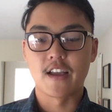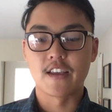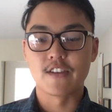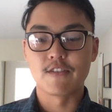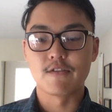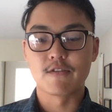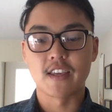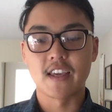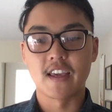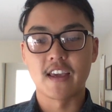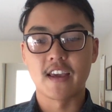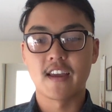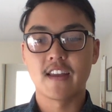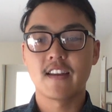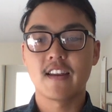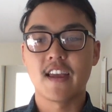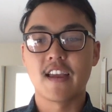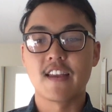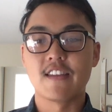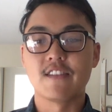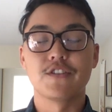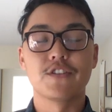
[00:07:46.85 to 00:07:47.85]
you can,
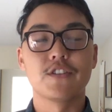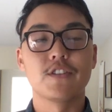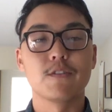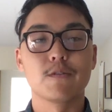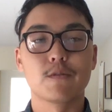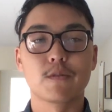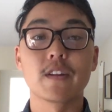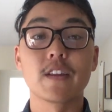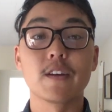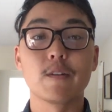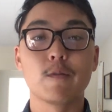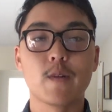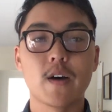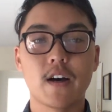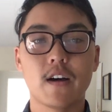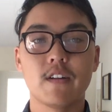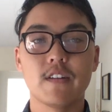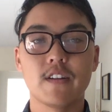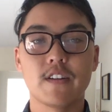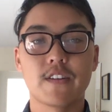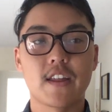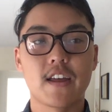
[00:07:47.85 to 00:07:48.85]
and you'll do really
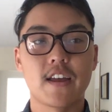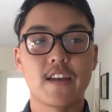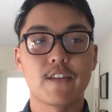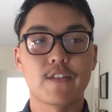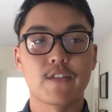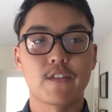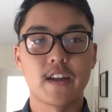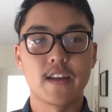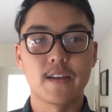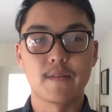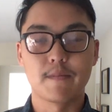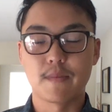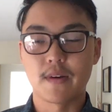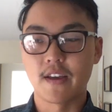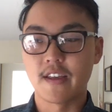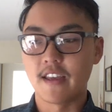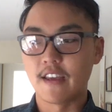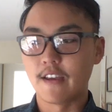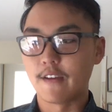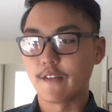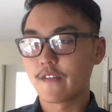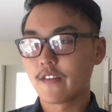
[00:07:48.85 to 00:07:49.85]
well in life, right?
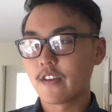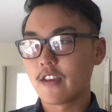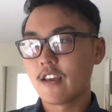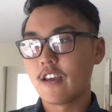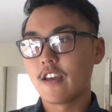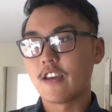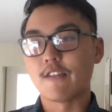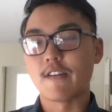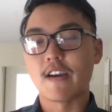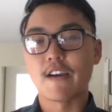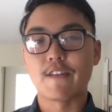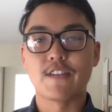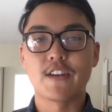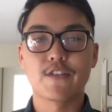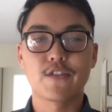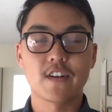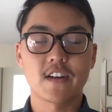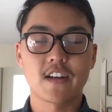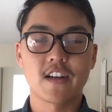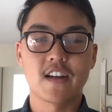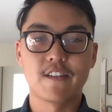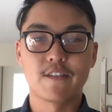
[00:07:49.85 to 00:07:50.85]
But if you have
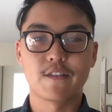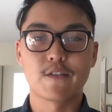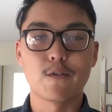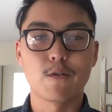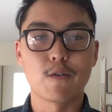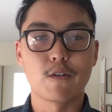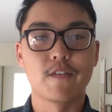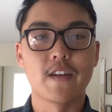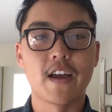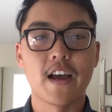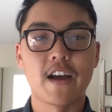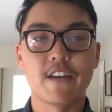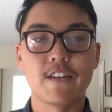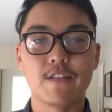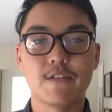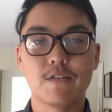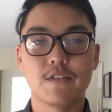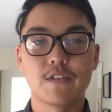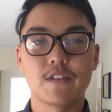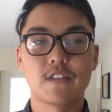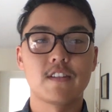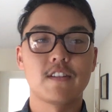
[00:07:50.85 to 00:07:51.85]
different kind of core
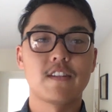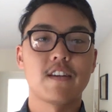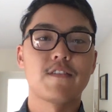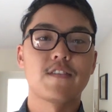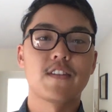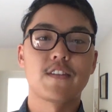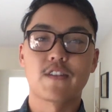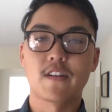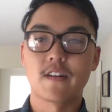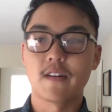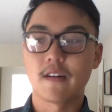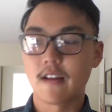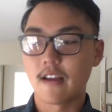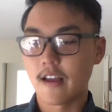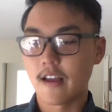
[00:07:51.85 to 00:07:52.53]
values, you have different